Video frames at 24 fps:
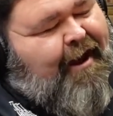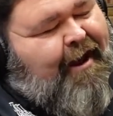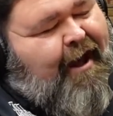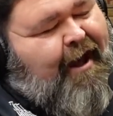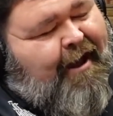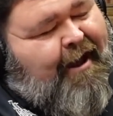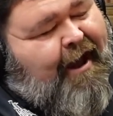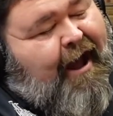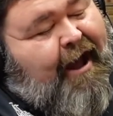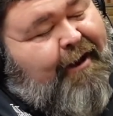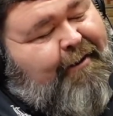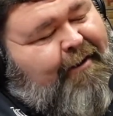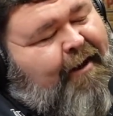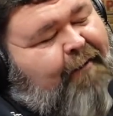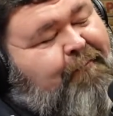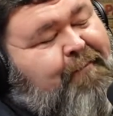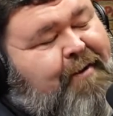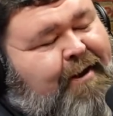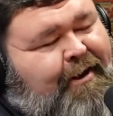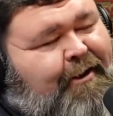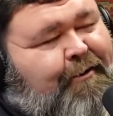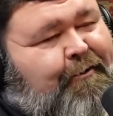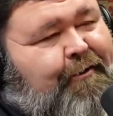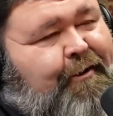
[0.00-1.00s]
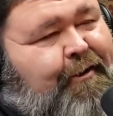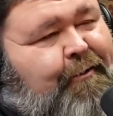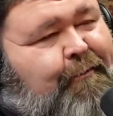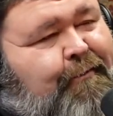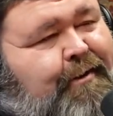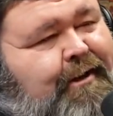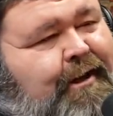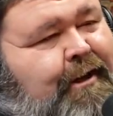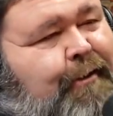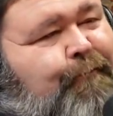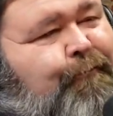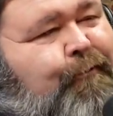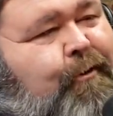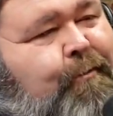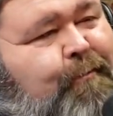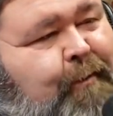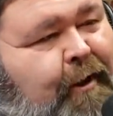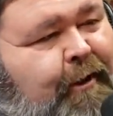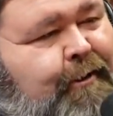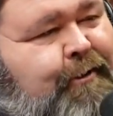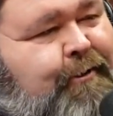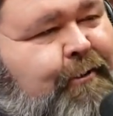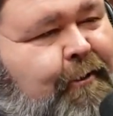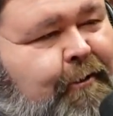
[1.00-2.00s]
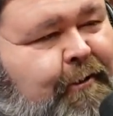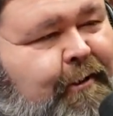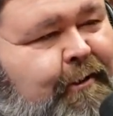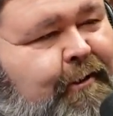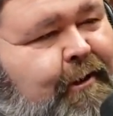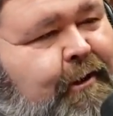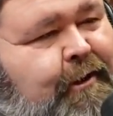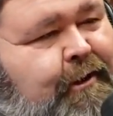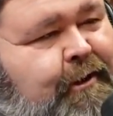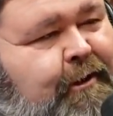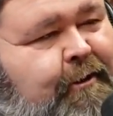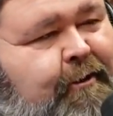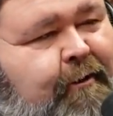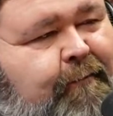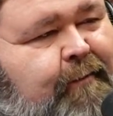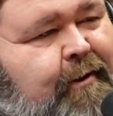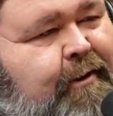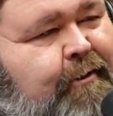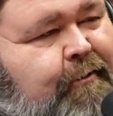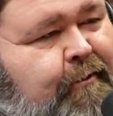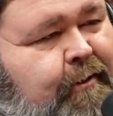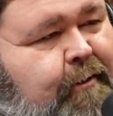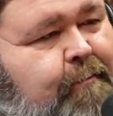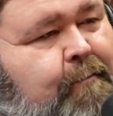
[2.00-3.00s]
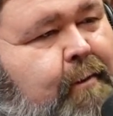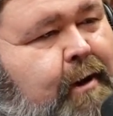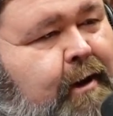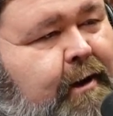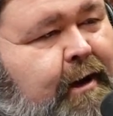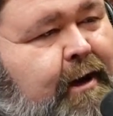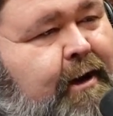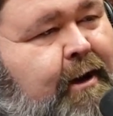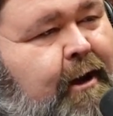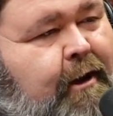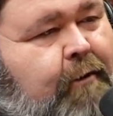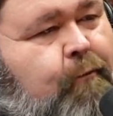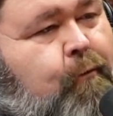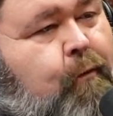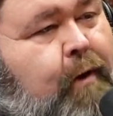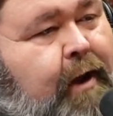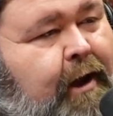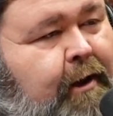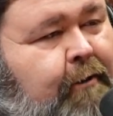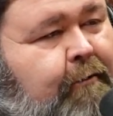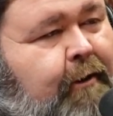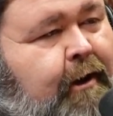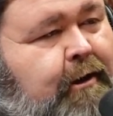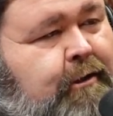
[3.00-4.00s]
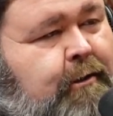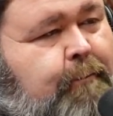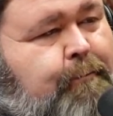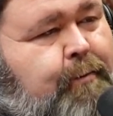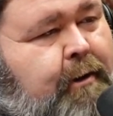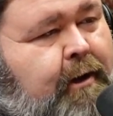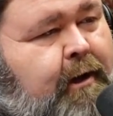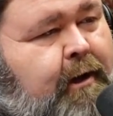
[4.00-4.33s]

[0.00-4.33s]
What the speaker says: I've been doing since football started this year. I've been doing a Monday night wing recipe.